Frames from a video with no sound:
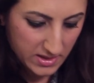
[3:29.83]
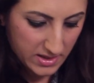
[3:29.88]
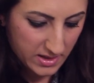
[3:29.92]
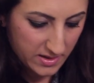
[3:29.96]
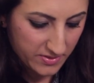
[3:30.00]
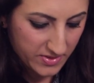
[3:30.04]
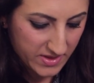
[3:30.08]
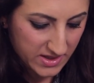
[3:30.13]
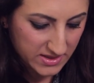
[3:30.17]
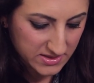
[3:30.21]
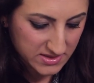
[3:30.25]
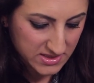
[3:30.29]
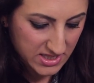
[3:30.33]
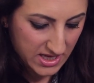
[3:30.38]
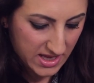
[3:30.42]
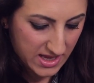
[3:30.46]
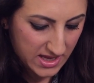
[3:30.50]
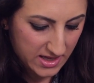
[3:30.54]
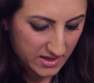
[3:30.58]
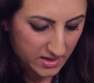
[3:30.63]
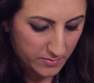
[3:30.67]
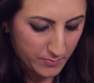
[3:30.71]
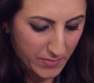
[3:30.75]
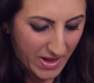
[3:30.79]
and then
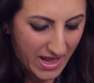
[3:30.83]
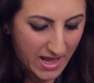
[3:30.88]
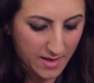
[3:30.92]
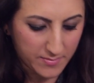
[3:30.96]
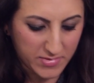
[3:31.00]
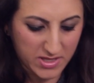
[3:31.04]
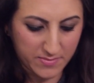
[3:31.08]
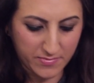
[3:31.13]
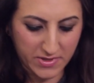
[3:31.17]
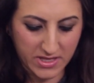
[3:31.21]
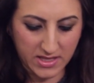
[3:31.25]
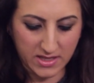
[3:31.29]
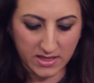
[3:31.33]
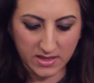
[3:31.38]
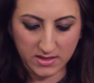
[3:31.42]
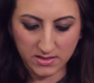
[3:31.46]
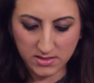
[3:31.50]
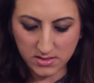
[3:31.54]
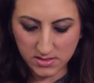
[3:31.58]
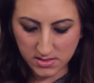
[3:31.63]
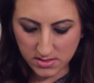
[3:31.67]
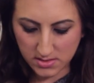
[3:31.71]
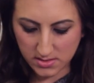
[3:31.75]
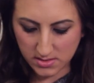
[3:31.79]
take bobby
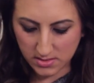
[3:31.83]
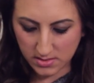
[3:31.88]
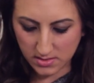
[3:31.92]
pins